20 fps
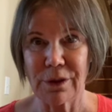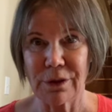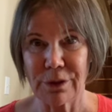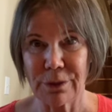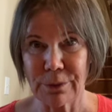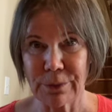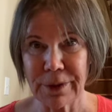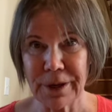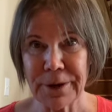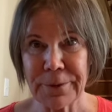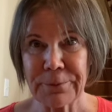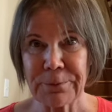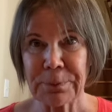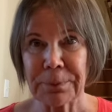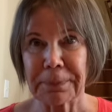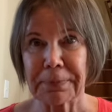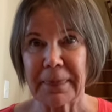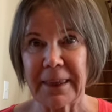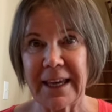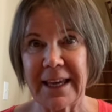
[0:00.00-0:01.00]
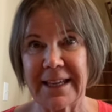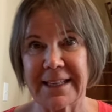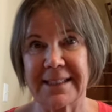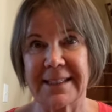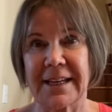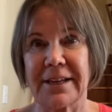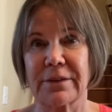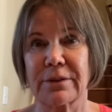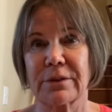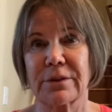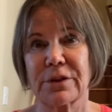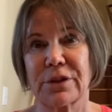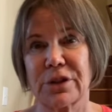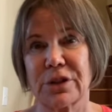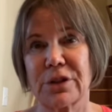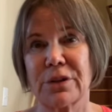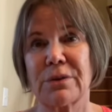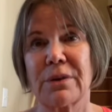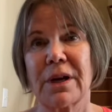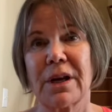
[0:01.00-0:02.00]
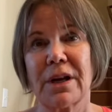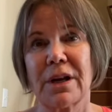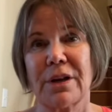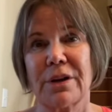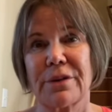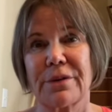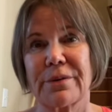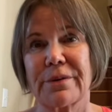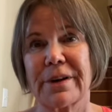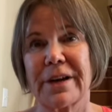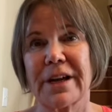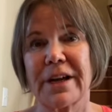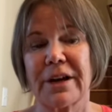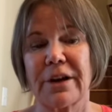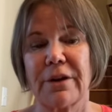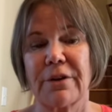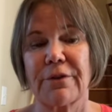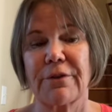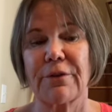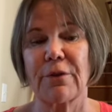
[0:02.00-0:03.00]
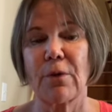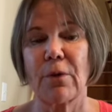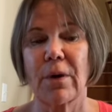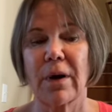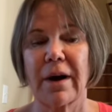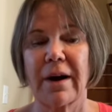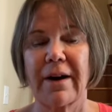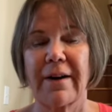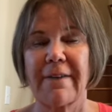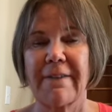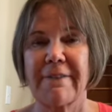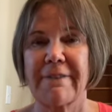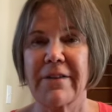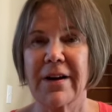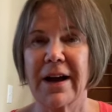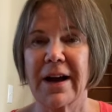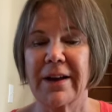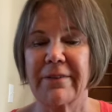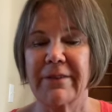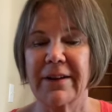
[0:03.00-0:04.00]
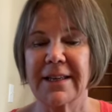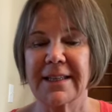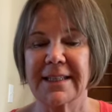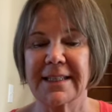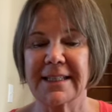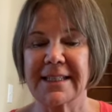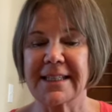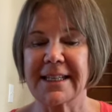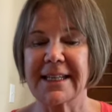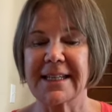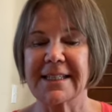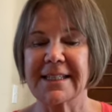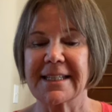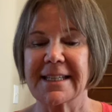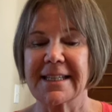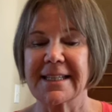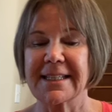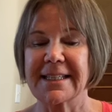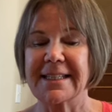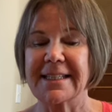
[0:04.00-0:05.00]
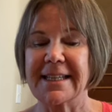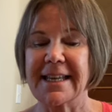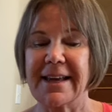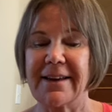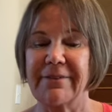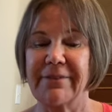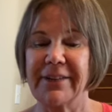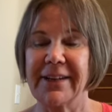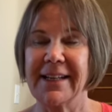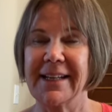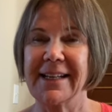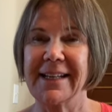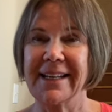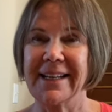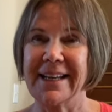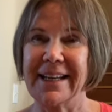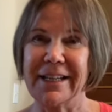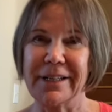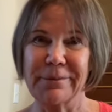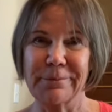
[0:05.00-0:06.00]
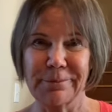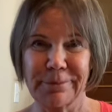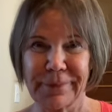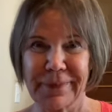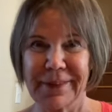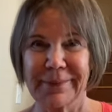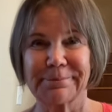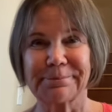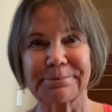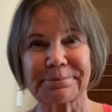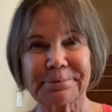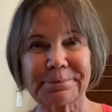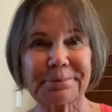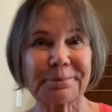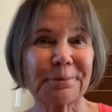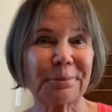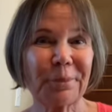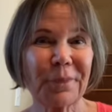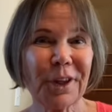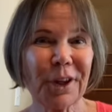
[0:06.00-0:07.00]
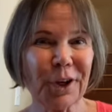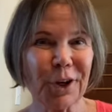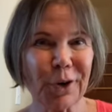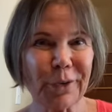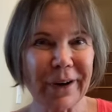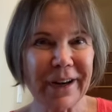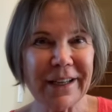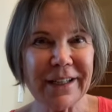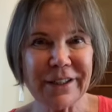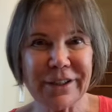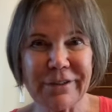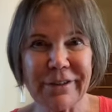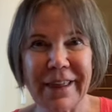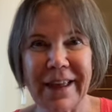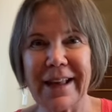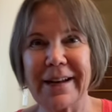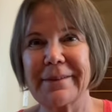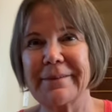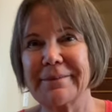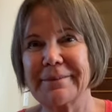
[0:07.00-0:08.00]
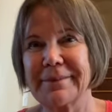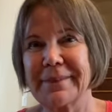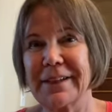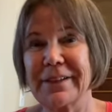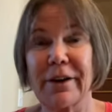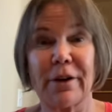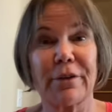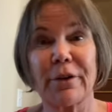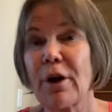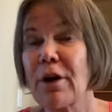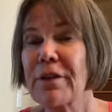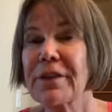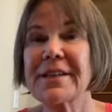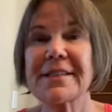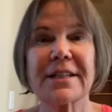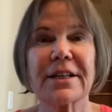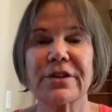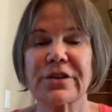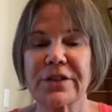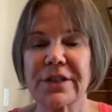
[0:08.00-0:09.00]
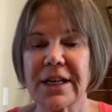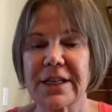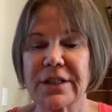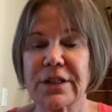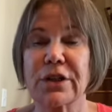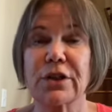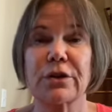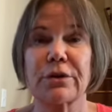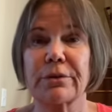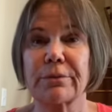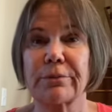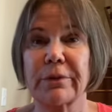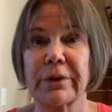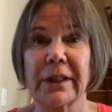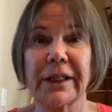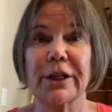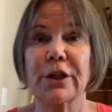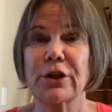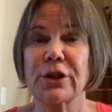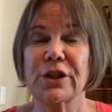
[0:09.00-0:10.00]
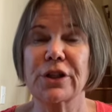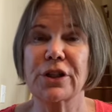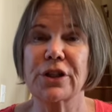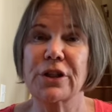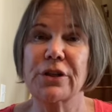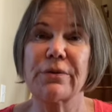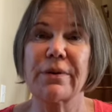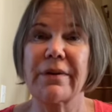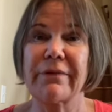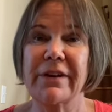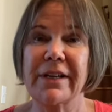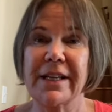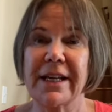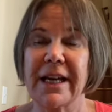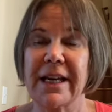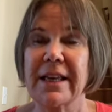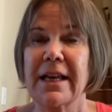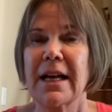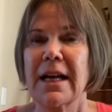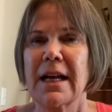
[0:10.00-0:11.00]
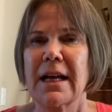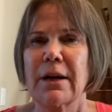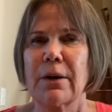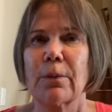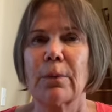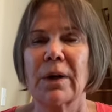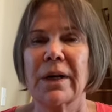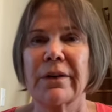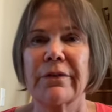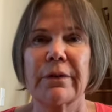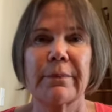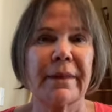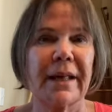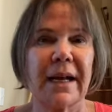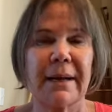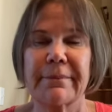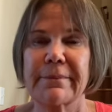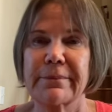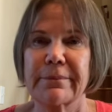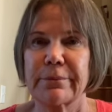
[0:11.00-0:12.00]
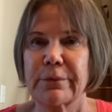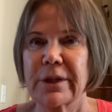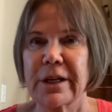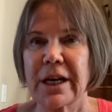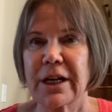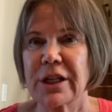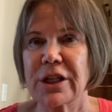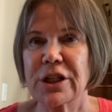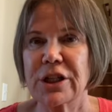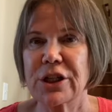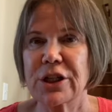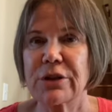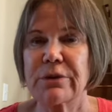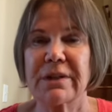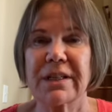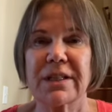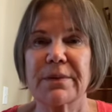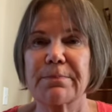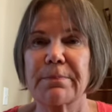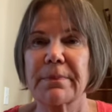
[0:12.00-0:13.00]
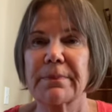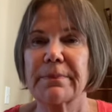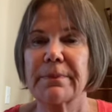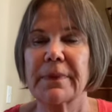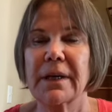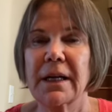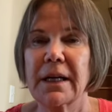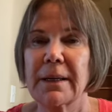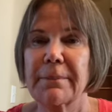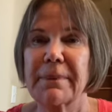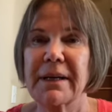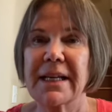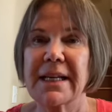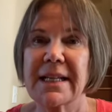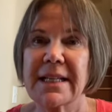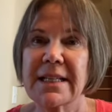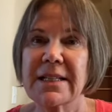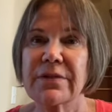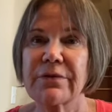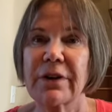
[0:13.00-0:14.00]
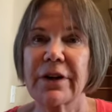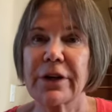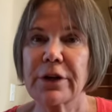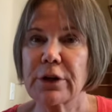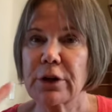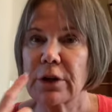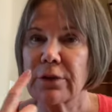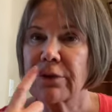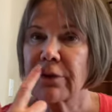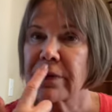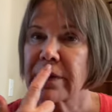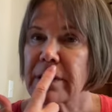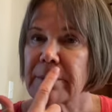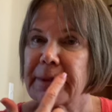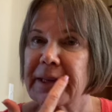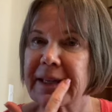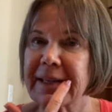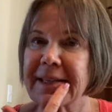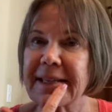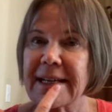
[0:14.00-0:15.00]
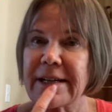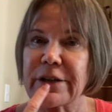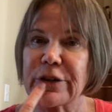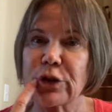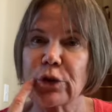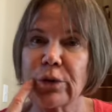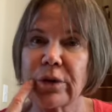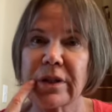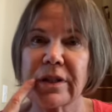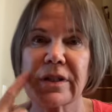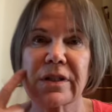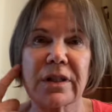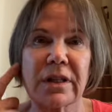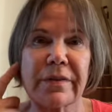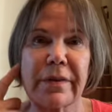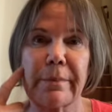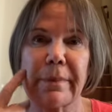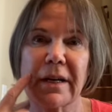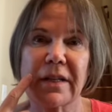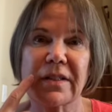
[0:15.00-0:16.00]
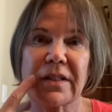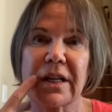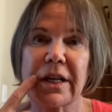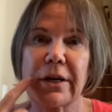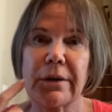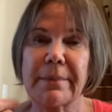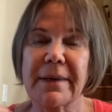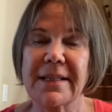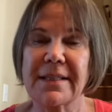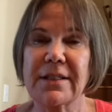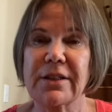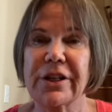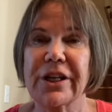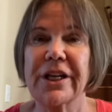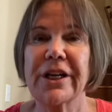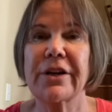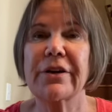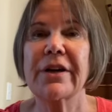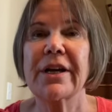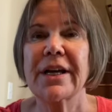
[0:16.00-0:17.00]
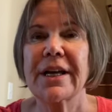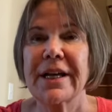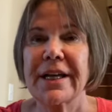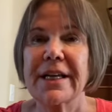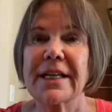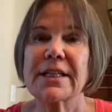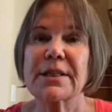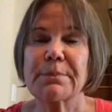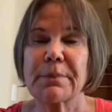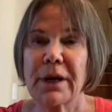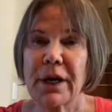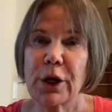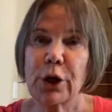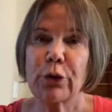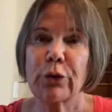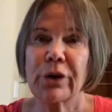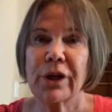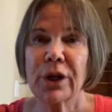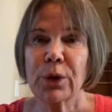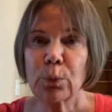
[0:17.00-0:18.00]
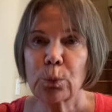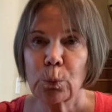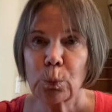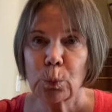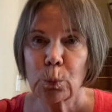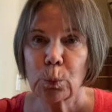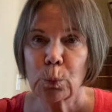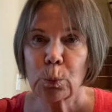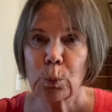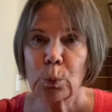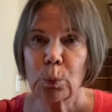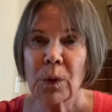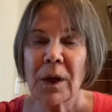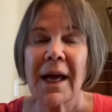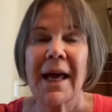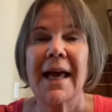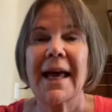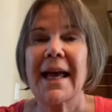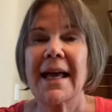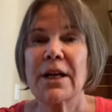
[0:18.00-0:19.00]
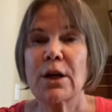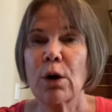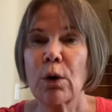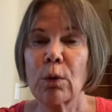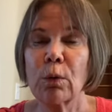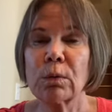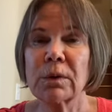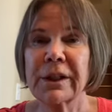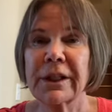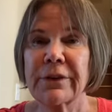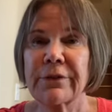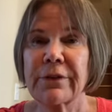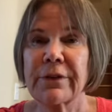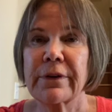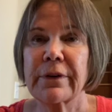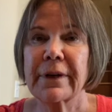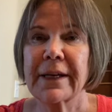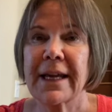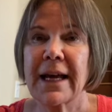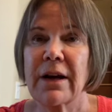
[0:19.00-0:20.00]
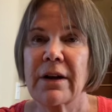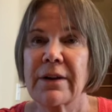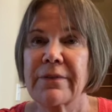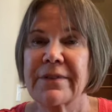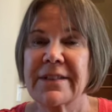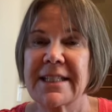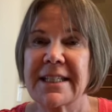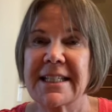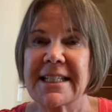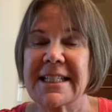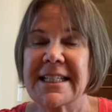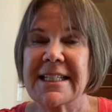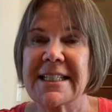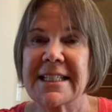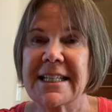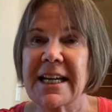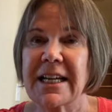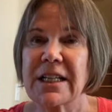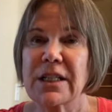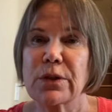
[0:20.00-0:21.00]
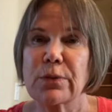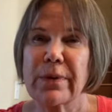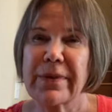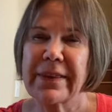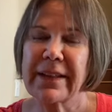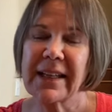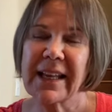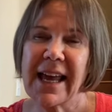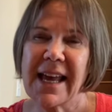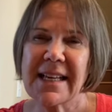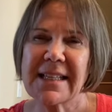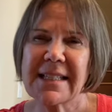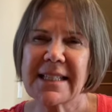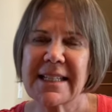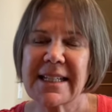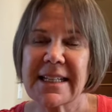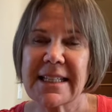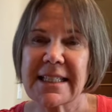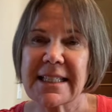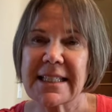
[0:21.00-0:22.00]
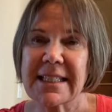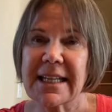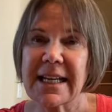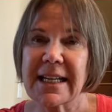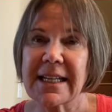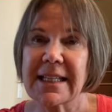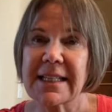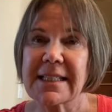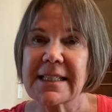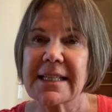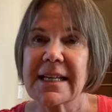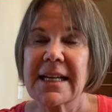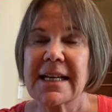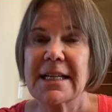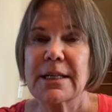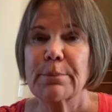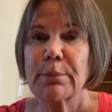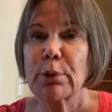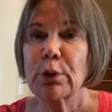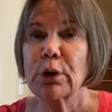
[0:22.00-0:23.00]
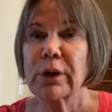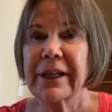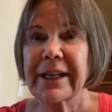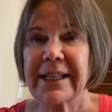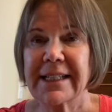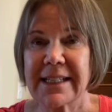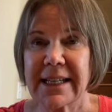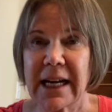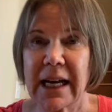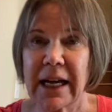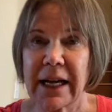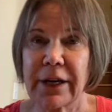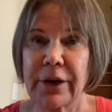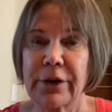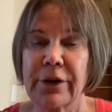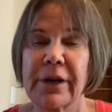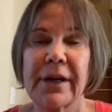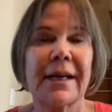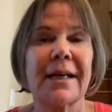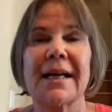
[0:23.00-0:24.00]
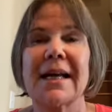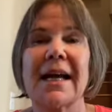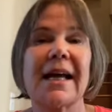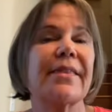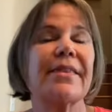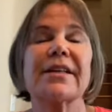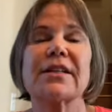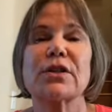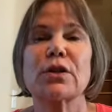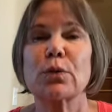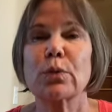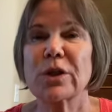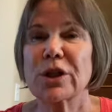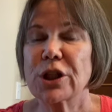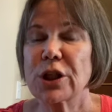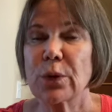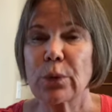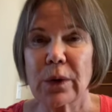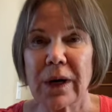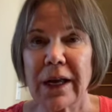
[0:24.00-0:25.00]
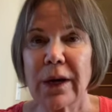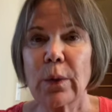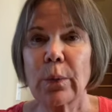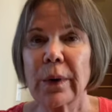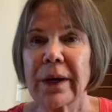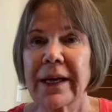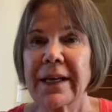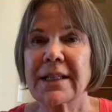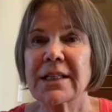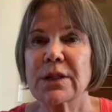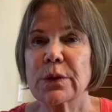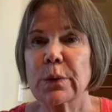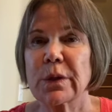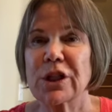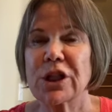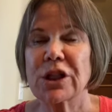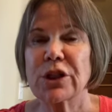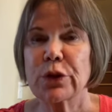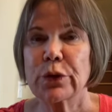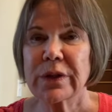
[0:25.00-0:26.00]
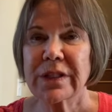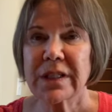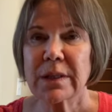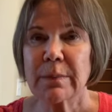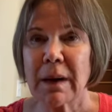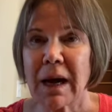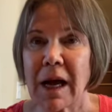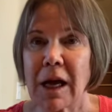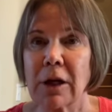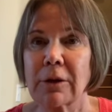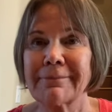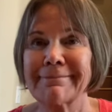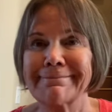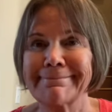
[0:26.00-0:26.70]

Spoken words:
3, exhale 2, 3, 4, 5, 6, 7, 8. Great, do that. All these exercises are really good to do every day. One of them that we're not going to do is, but it is very good for the orbicularis on the buccinator muscle here, is puckering and holding for a count of 60 seconds with the last 10 seconds pulling tighter, and then switching right away, switching to a smile.